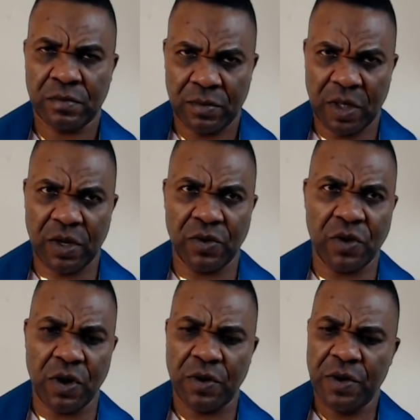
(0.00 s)
There you
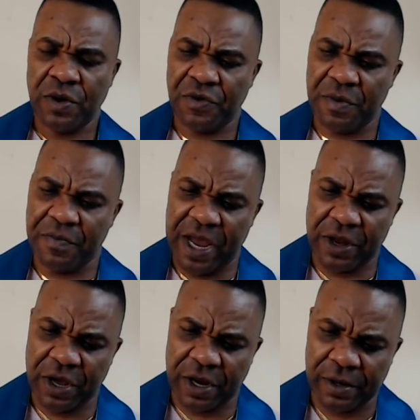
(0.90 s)
go.
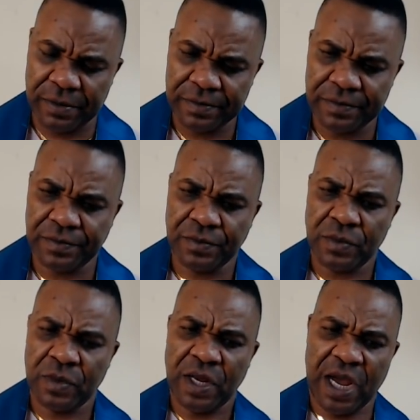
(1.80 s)
Rebellion
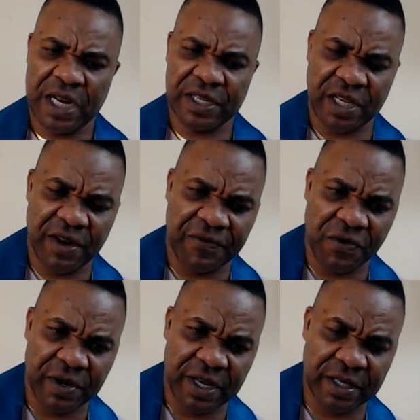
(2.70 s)
and
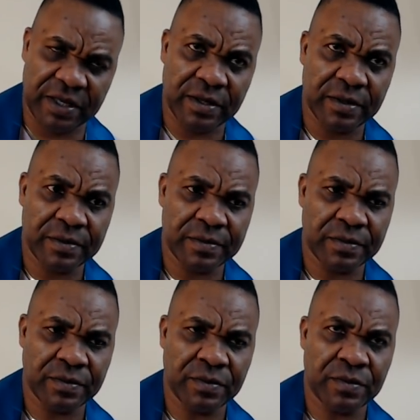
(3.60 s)
sinfulness.
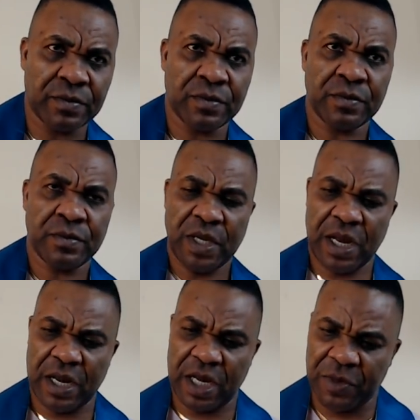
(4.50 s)

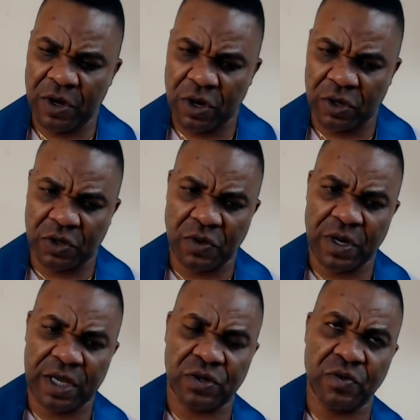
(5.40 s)
And let me also
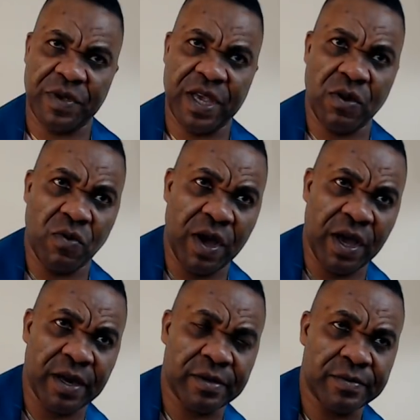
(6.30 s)
let you be
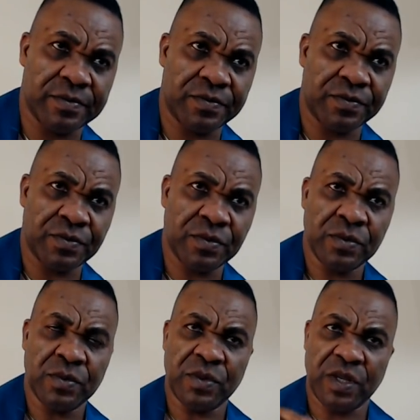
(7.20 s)
aware,
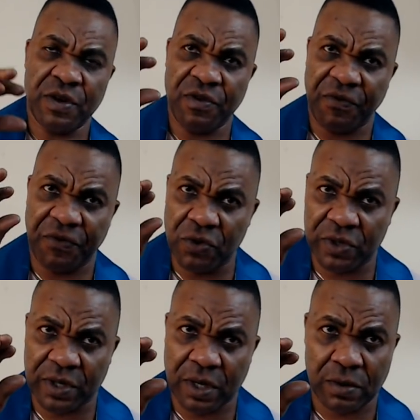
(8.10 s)
the
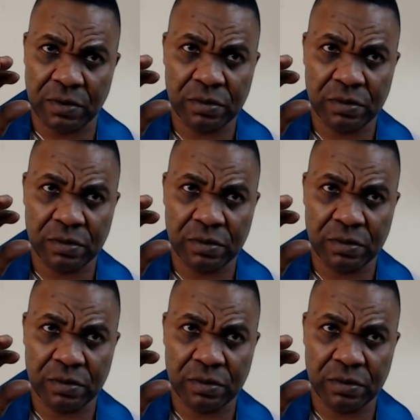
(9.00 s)
refusal